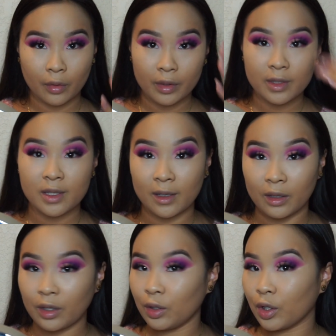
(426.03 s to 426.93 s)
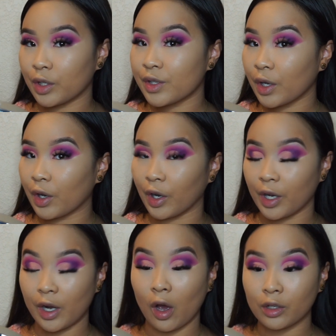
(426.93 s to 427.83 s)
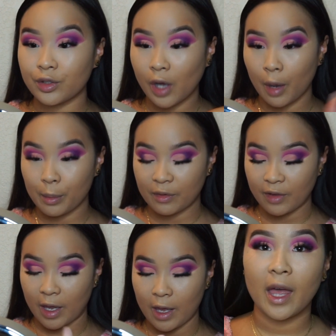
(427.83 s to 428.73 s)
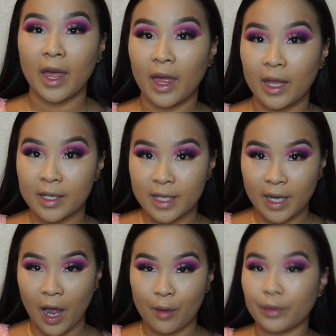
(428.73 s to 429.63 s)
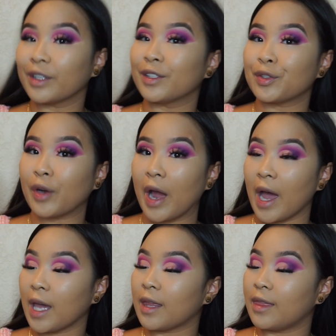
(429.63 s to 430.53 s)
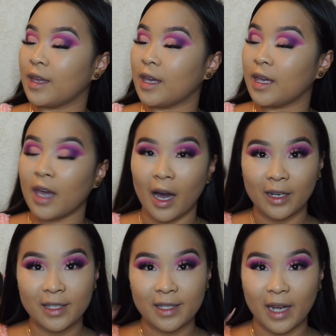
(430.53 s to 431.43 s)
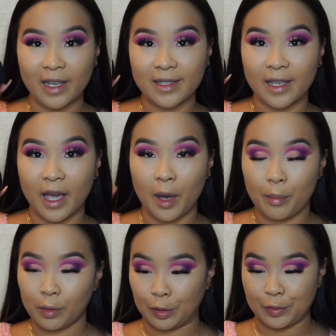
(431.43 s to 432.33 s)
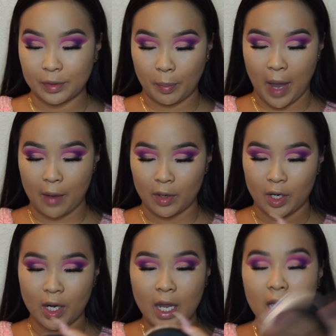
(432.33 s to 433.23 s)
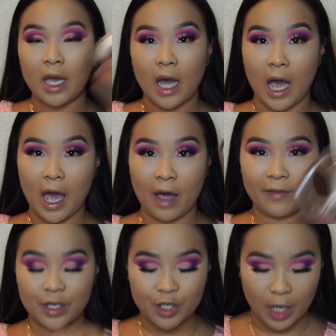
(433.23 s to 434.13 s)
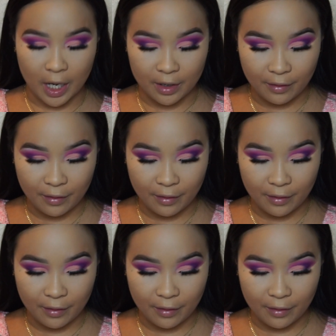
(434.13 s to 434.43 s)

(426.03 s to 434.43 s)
concealer looks good on top of it. And now we're going to try the Anastasia loose powder. I have the shade